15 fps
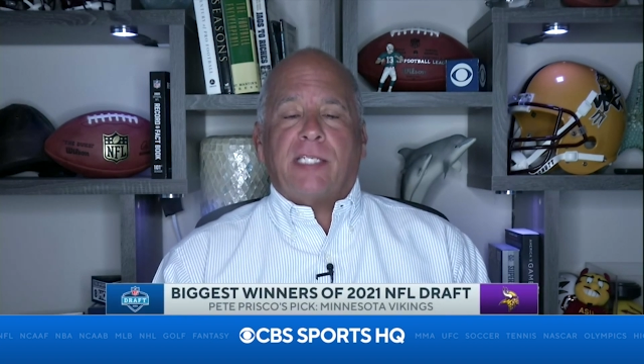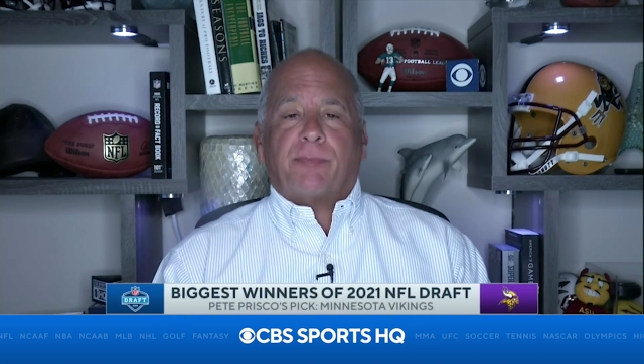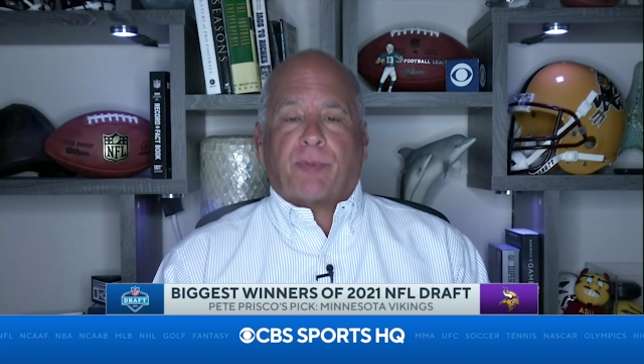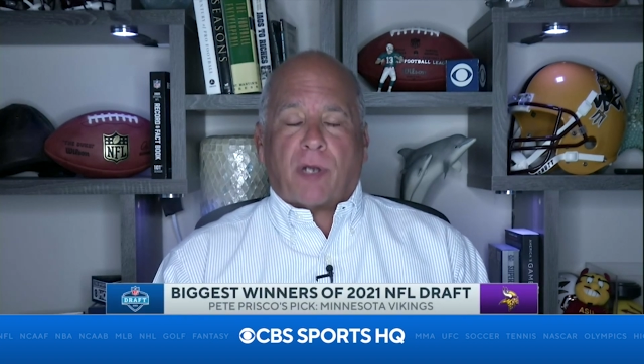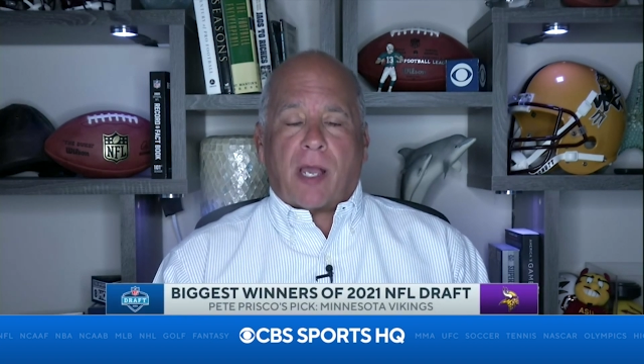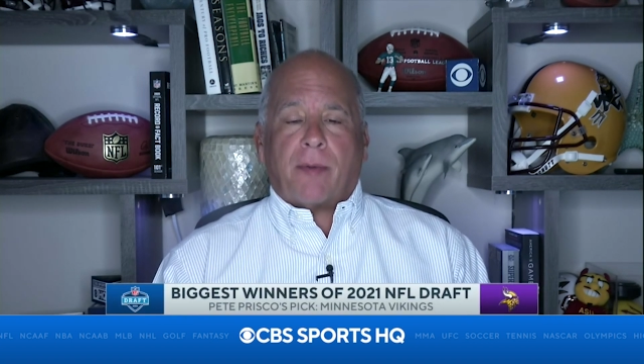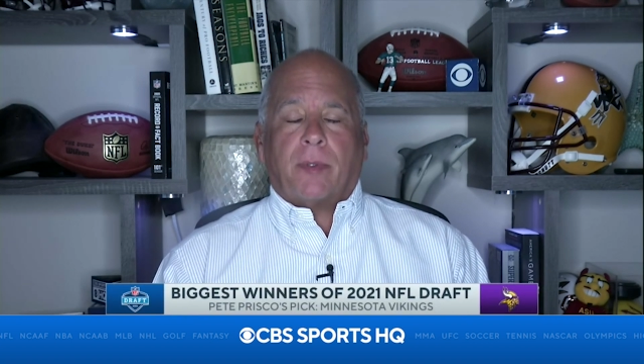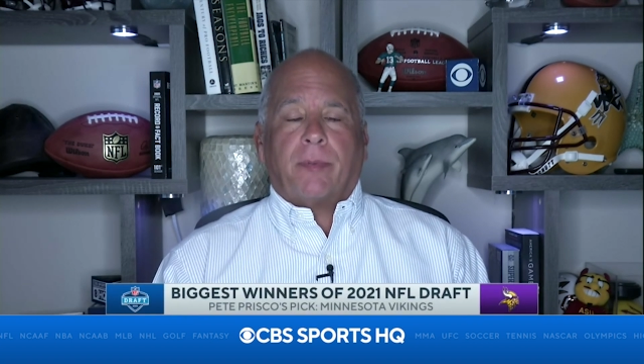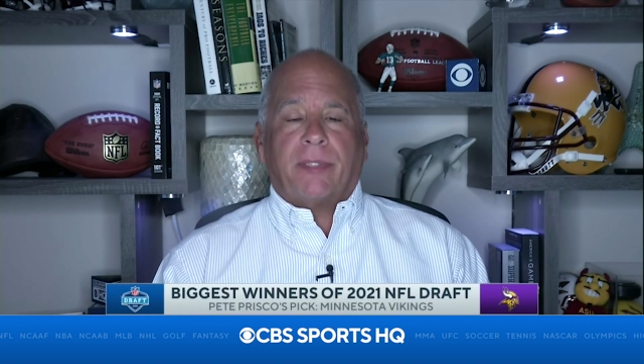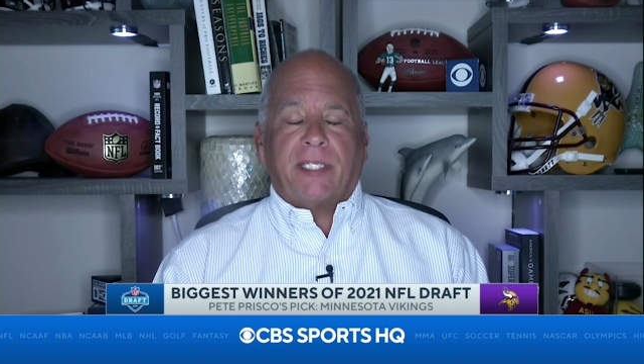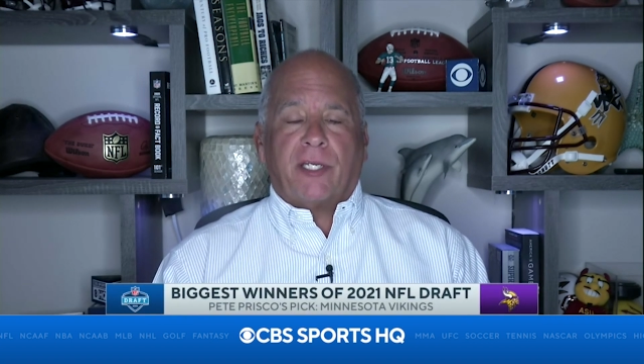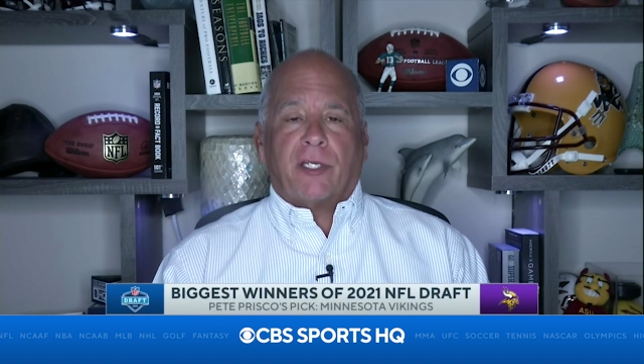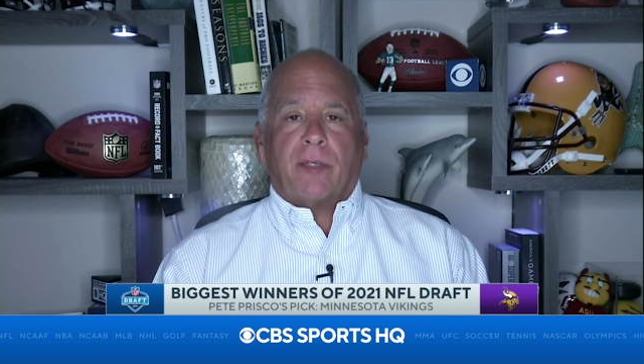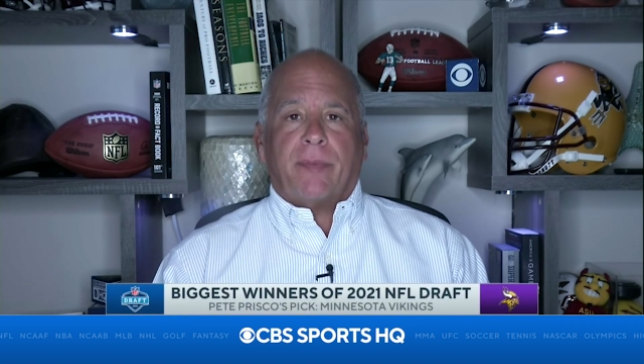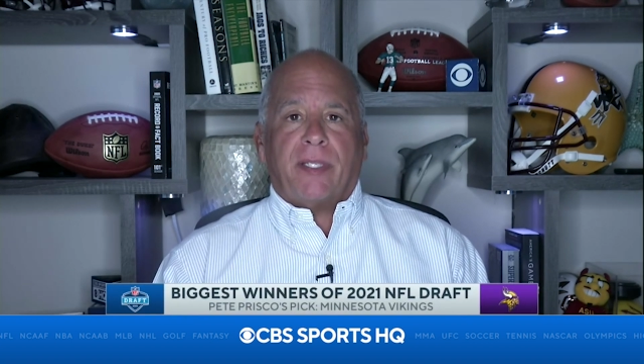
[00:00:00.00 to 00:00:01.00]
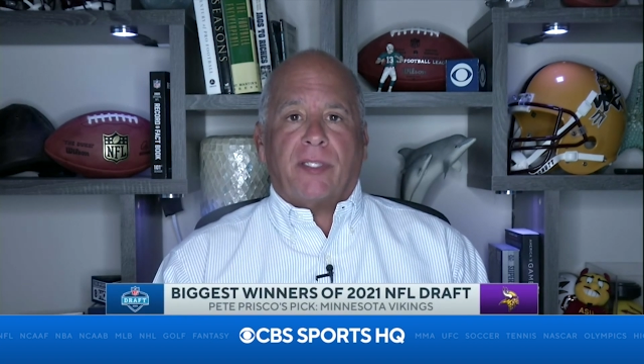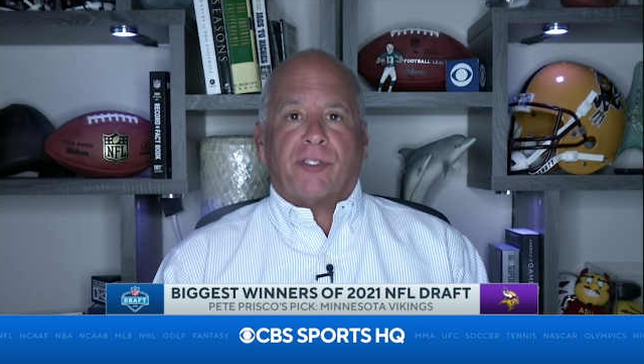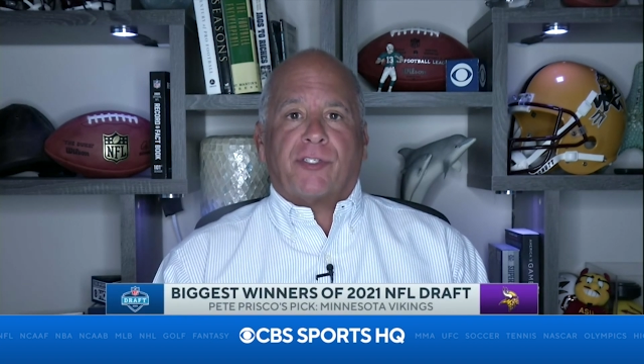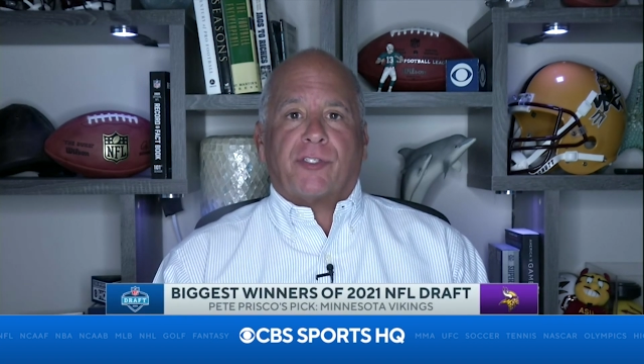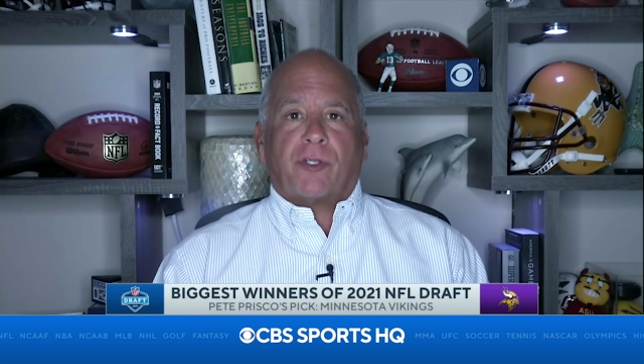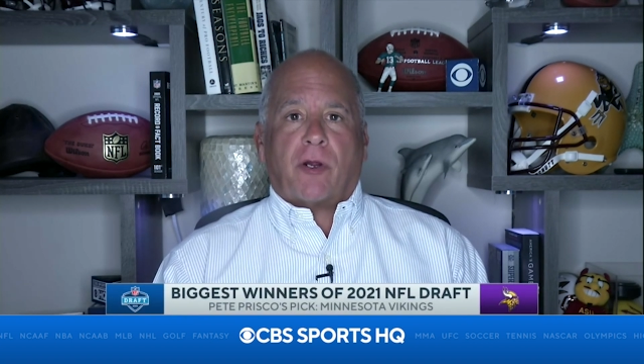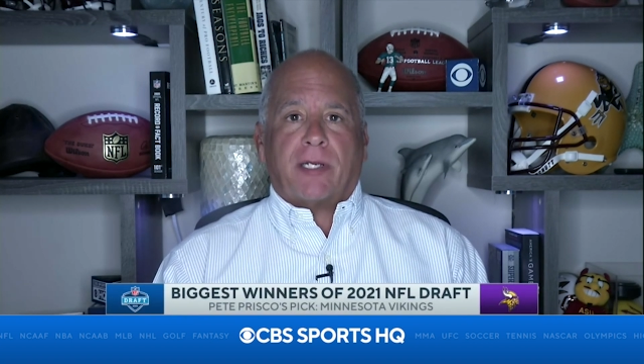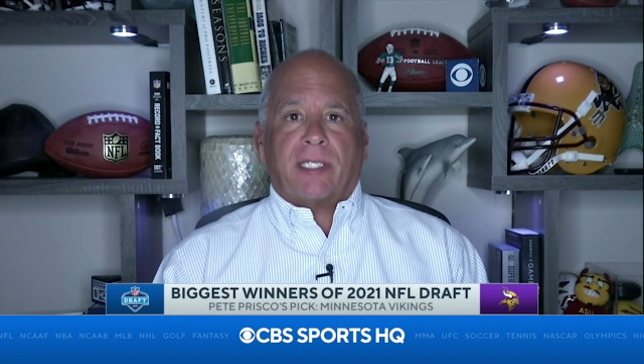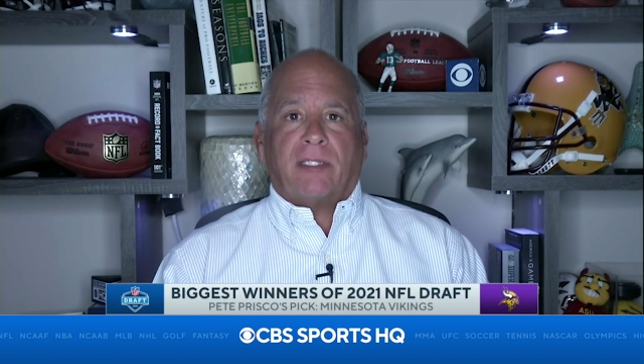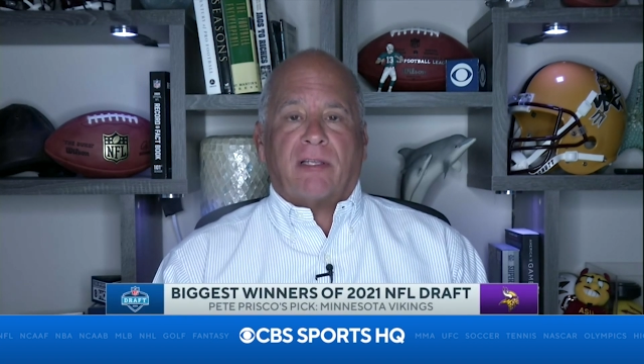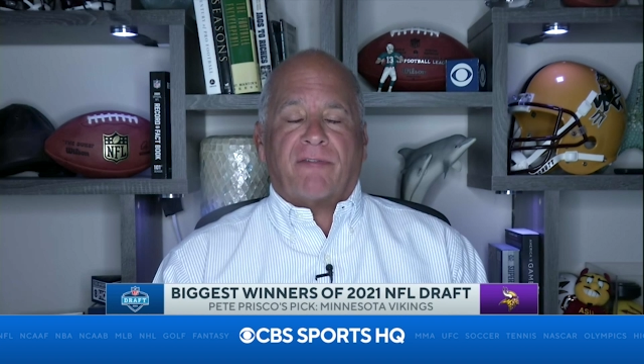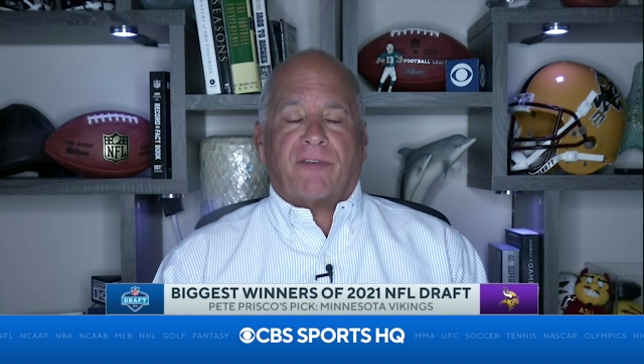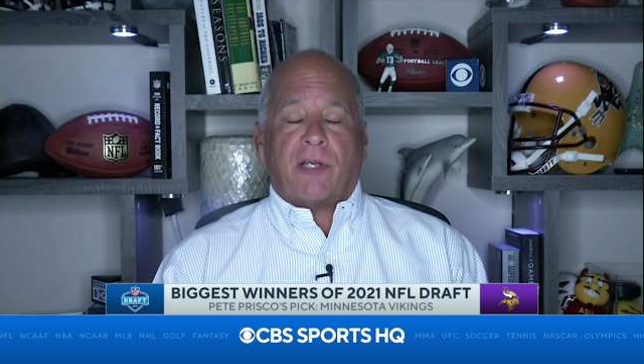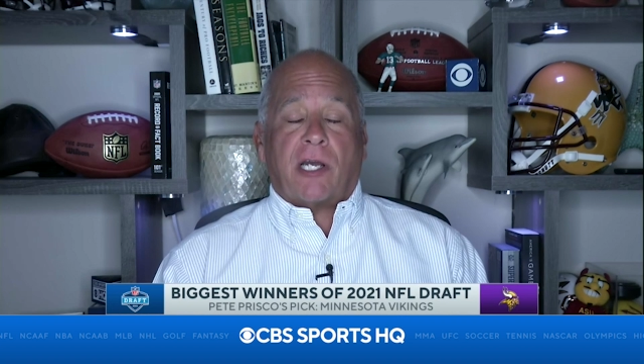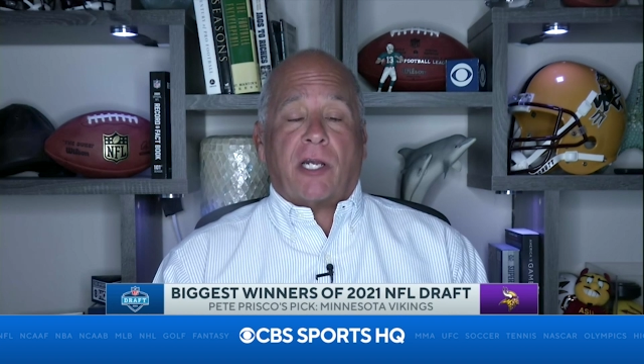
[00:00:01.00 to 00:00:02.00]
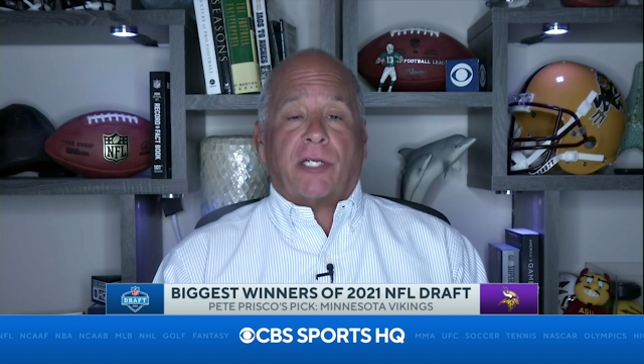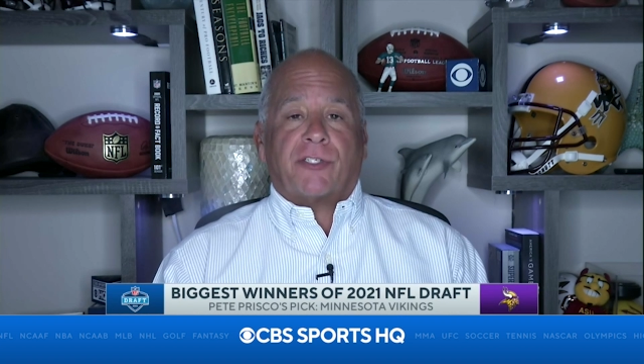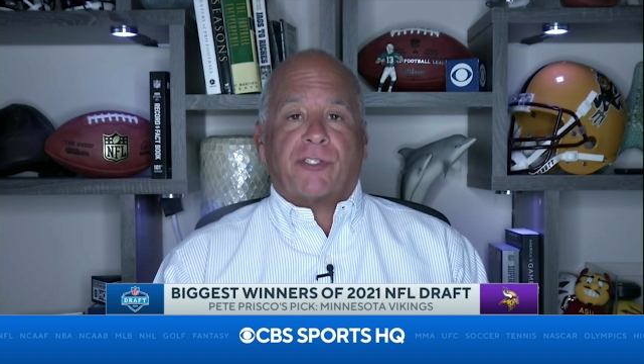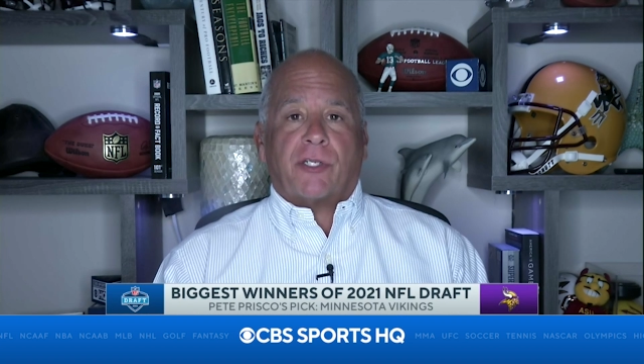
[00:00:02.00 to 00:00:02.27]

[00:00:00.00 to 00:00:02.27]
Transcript: He's probably going to be the starting left guard.